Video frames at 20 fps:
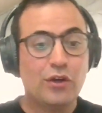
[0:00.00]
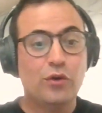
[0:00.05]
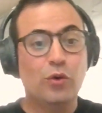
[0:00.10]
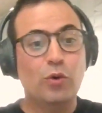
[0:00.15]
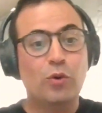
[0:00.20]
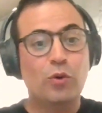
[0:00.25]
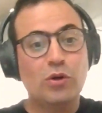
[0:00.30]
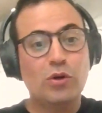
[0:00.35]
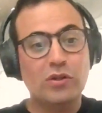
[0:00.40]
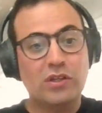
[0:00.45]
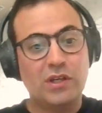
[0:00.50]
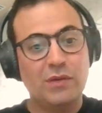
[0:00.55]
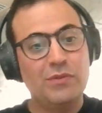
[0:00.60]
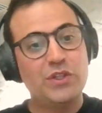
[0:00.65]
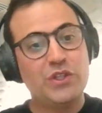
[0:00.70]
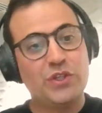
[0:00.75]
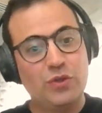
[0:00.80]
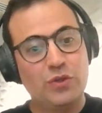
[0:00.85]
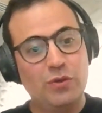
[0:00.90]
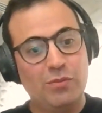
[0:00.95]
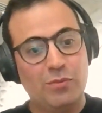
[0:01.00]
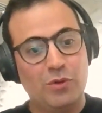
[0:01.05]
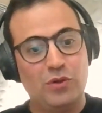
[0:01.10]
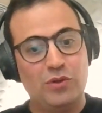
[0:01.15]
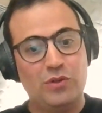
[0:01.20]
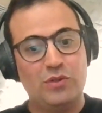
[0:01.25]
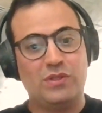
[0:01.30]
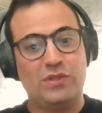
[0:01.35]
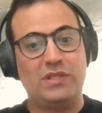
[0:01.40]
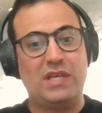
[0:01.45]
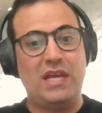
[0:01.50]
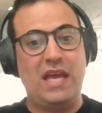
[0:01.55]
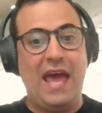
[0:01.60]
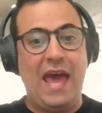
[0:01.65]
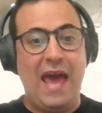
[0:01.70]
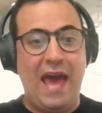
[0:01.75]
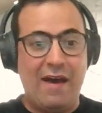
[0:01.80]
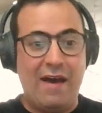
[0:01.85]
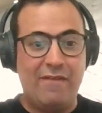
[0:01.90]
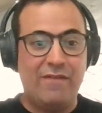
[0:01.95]
Google consumers
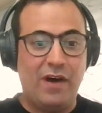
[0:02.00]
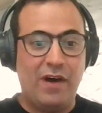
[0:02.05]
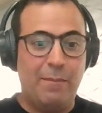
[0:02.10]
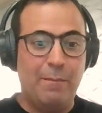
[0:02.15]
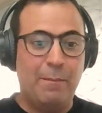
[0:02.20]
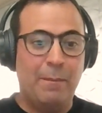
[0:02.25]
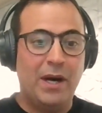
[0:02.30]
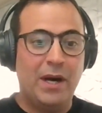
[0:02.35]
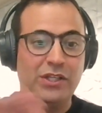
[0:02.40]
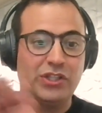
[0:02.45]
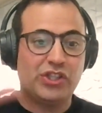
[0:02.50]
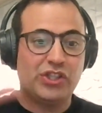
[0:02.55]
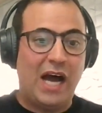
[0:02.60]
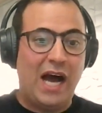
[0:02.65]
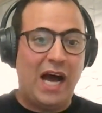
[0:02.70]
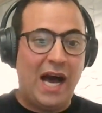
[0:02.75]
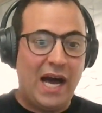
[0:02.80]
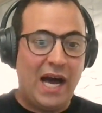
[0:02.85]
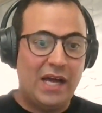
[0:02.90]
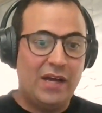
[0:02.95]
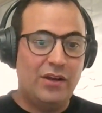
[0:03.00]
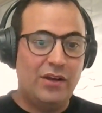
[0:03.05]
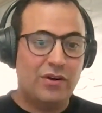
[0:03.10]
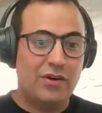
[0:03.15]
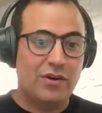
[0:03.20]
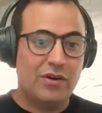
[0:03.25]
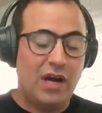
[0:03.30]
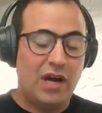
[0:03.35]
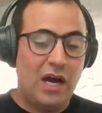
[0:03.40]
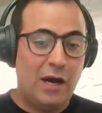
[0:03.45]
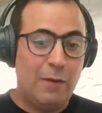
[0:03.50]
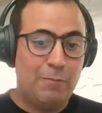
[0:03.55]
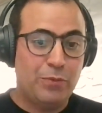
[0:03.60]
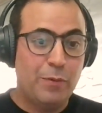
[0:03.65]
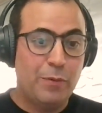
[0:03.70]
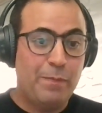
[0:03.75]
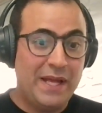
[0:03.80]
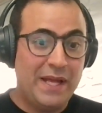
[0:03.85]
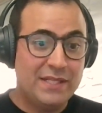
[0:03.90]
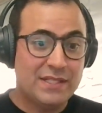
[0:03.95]
have a much higher
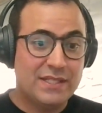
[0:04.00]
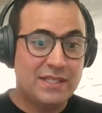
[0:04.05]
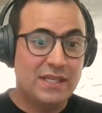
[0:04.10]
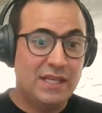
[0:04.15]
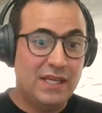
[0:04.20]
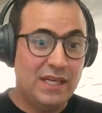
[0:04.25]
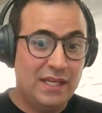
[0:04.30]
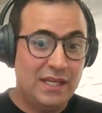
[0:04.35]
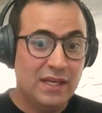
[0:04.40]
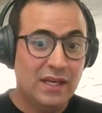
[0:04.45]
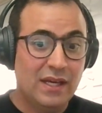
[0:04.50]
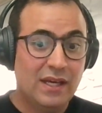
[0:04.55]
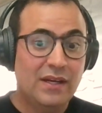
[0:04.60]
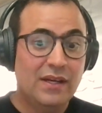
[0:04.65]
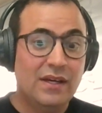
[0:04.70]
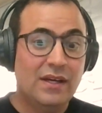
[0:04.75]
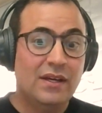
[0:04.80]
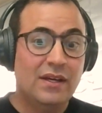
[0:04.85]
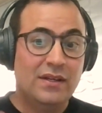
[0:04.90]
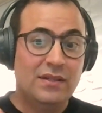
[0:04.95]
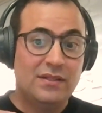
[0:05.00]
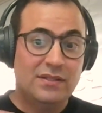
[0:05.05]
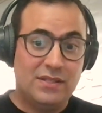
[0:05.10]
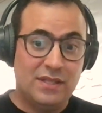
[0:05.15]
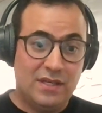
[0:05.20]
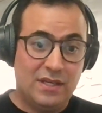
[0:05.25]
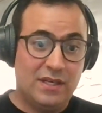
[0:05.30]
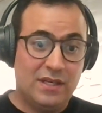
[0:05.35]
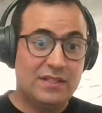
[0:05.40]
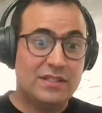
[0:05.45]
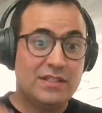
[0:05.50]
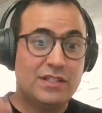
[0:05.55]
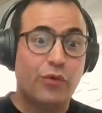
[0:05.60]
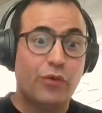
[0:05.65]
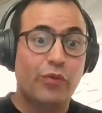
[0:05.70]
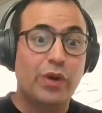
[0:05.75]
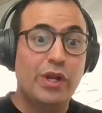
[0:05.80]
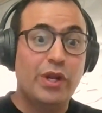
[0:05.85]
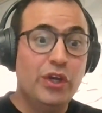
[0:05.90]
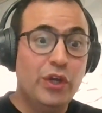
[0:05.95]
propensity to
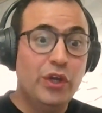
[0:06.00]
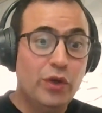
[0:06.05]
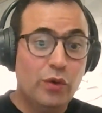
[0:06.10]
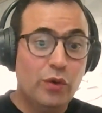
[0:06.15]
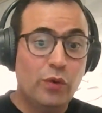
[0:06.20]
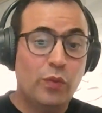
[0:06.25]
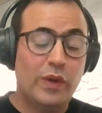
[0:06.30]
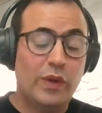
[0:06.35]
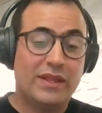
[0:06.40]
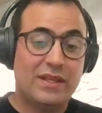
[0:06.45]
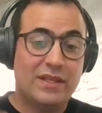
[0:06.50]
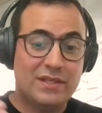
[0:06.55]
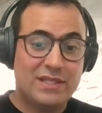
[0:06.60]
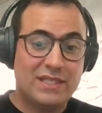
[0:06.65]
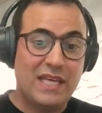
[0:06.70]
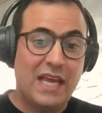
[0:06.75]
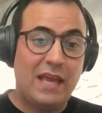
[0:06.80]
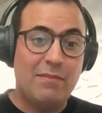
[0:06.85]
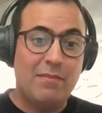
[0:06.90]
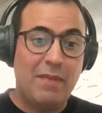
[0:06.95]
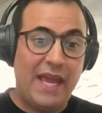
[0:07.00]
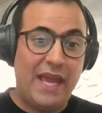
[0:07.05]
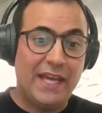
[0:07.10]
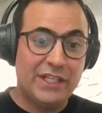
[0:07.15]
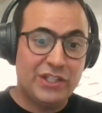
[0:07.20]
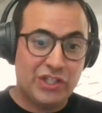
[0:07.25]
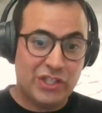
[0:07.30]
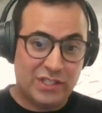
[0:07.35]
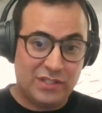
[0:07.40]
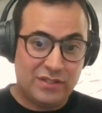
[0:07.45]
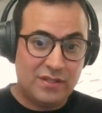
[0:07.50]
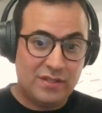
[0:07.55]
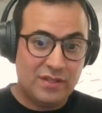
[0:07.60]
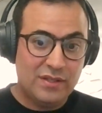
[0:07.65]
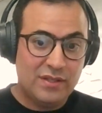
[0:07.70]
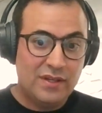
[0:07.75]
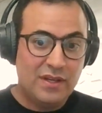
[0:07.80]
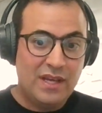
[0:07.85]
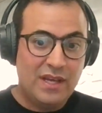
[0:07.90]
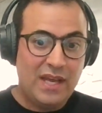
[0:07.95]
renew with the same agent.
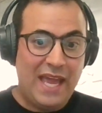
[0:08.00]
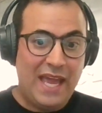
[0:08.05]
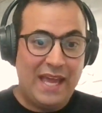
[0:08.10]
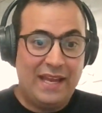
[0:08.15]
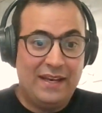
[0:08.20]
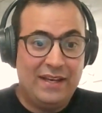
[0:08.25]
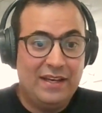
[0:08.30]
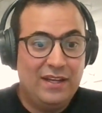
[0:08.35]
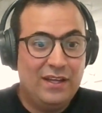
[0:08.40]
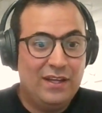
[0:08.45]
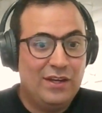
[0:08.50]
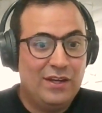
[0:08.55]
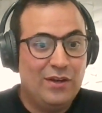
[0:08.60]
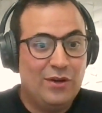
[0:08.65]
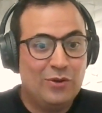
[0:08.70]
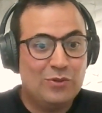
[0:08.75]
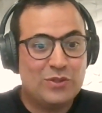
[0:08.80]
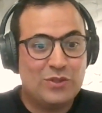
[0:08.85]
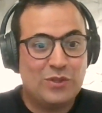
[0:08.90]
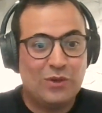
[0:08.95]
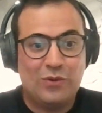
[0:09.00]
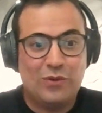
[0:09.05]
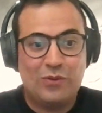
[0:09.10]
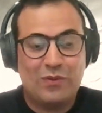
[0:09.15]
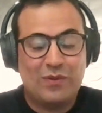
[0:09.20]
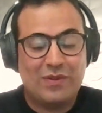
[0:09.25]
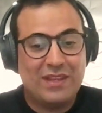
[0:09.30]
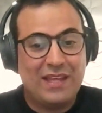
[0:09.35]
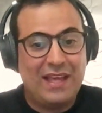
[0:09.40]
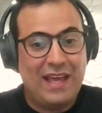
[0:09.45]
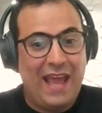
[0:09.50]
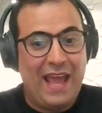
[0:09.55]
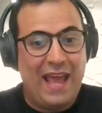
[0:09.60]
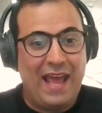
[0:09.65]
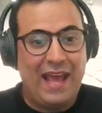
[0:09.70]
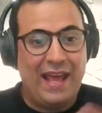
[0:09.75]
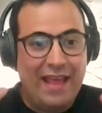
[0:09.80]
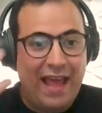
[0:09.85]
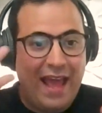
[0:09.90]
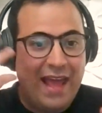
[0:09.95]
Correct. And, so
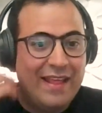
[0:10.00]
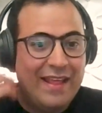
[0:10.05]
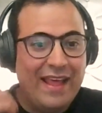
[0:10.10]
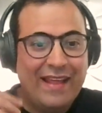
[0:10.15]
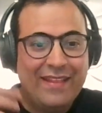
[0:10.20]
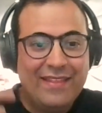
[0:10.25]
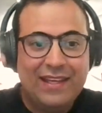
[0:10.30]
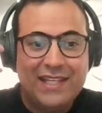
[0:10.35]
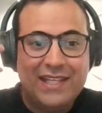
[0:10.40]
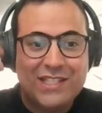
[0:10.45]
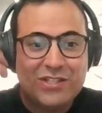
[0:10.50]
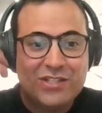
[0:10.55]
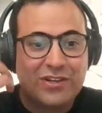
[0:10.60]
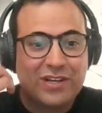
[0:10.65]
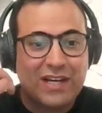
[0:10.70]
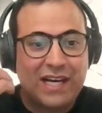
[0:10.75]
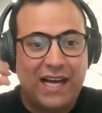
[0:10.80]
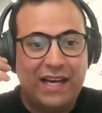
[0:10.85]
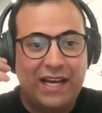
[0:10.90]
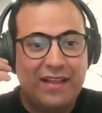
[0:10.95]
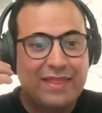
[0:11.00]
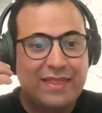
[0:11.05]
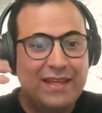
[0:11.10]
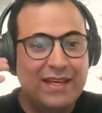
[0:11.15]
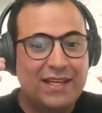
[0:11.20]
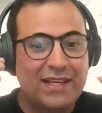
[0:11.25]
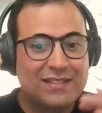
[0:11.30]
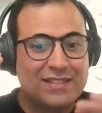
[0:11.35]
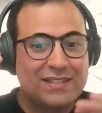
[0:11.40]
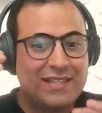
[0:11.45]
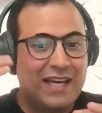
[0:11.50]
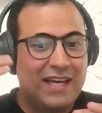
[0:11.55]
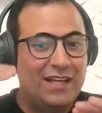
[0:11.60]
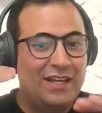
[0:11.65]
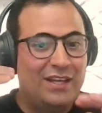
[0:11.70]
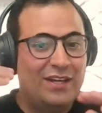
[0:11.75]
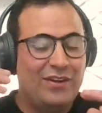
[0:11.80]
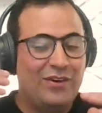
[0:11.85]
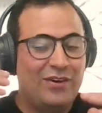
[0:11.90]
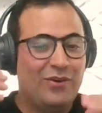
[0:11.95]
these are kind of things that,